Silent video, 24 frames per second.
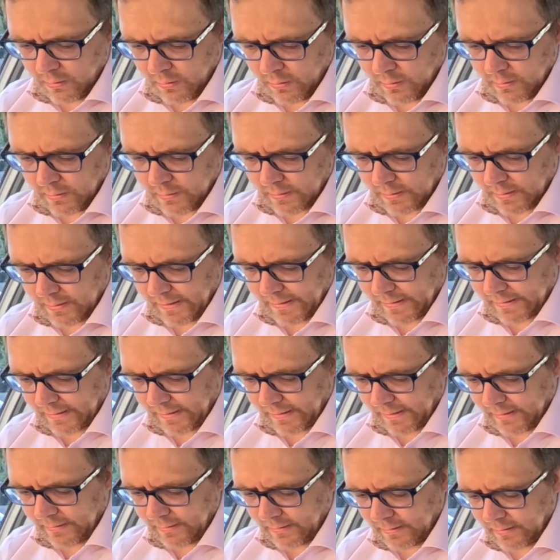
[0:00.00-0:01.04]
It's clicked
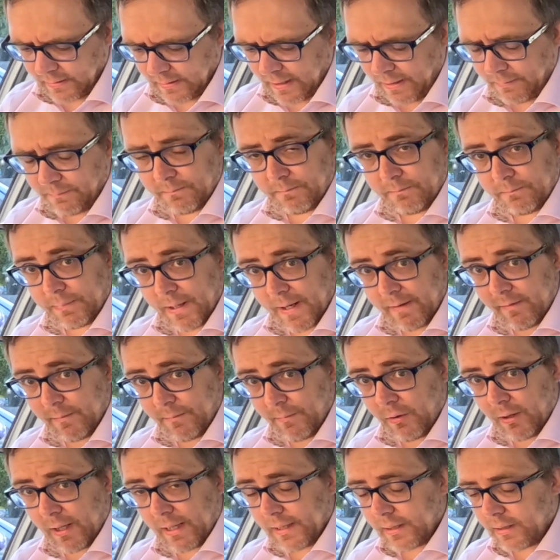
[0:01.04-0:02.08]
in. Now, bear in
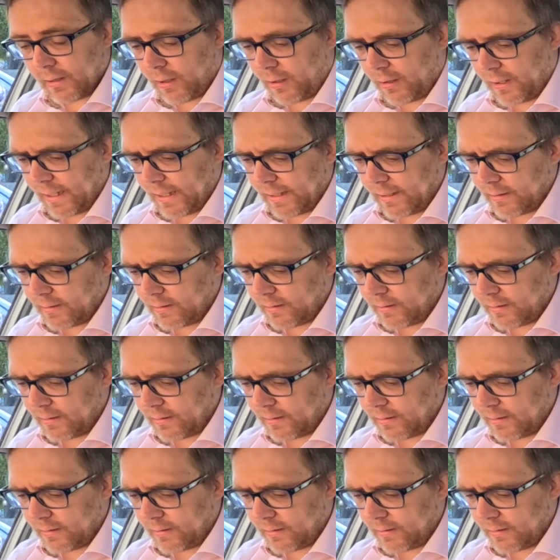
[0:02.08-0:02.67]
mind, I